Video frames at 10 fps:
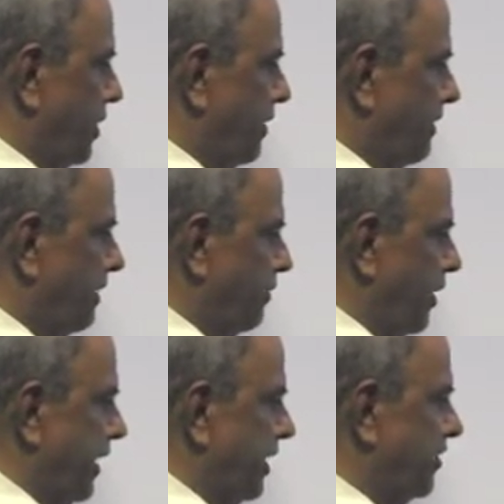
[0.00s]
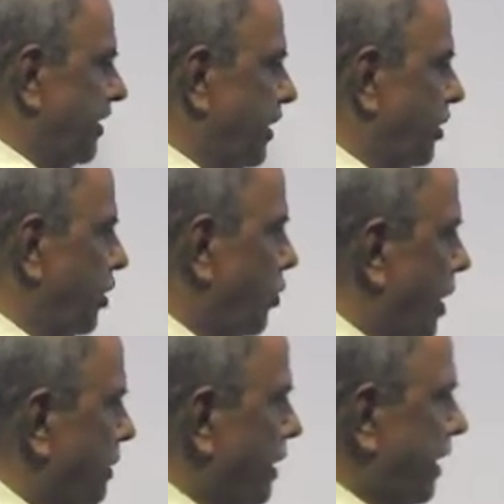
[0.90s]
When y is 0,
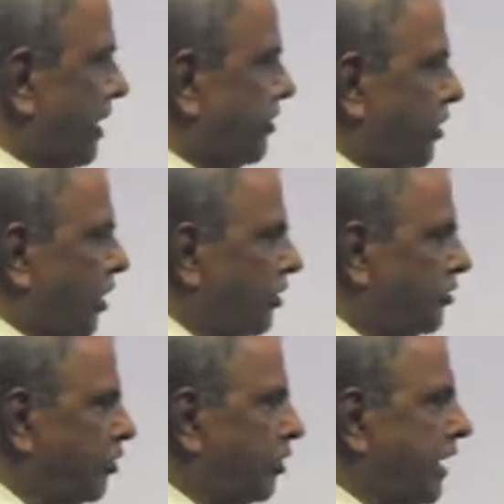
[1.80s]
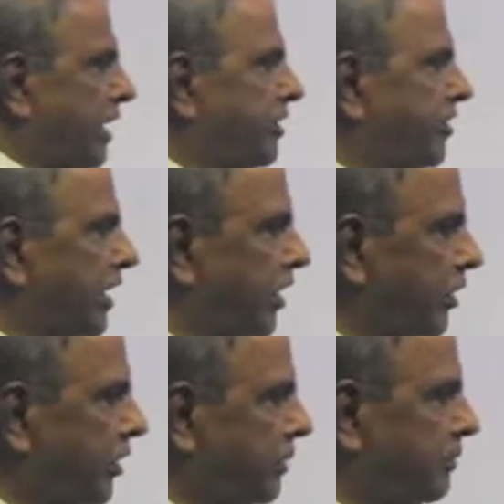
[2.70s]
1 minus cos 2t is
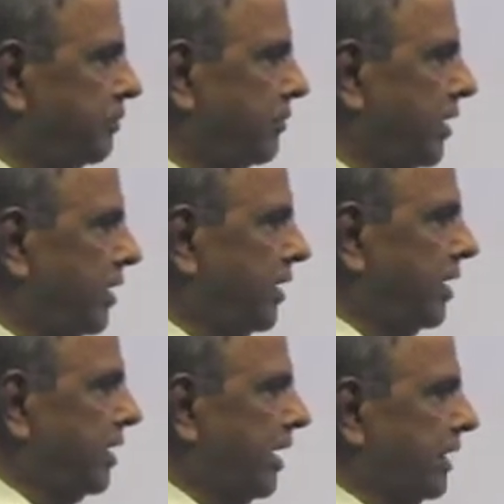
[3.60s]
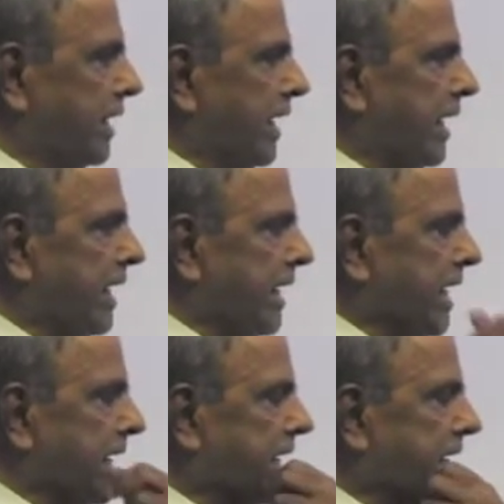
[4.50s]
0, and then
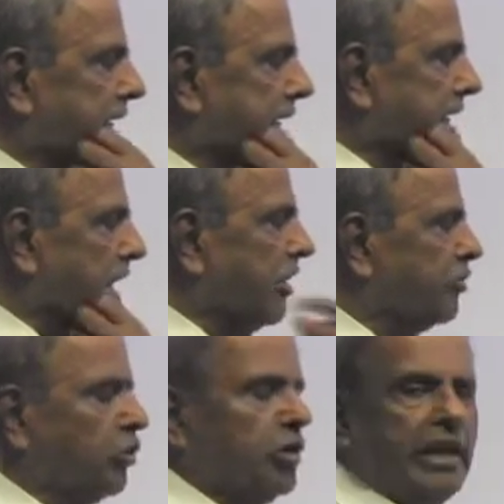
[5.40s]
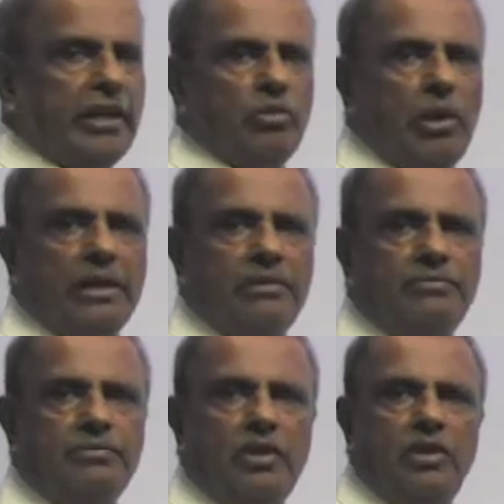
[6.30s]
cos 2t is 1.
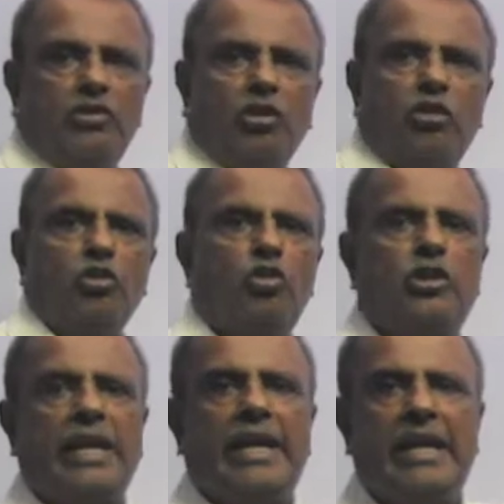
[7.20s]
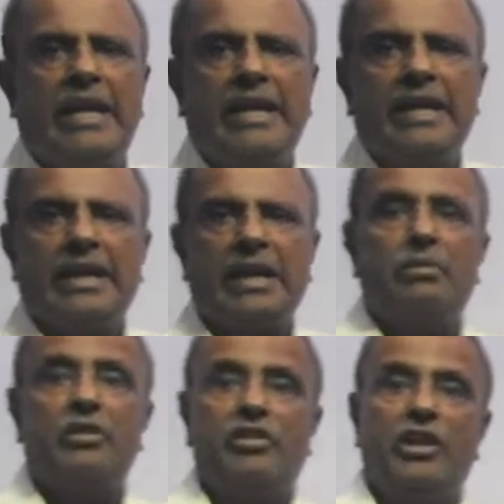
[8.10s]
So 2t can
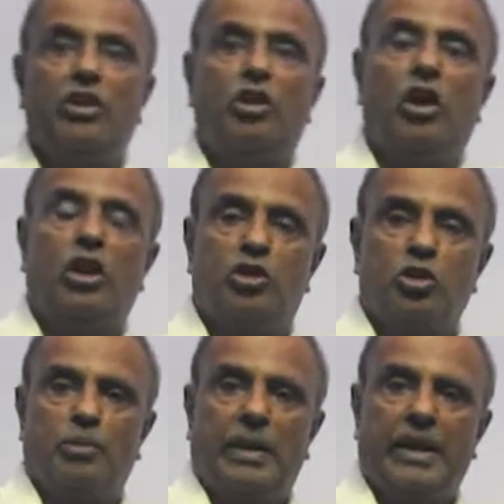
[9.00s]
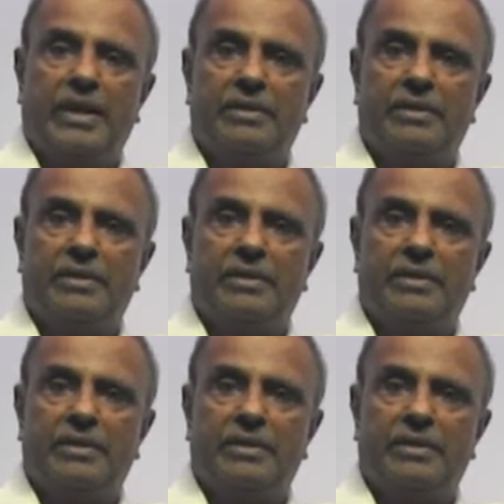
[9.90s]
be 0 or 2 pi.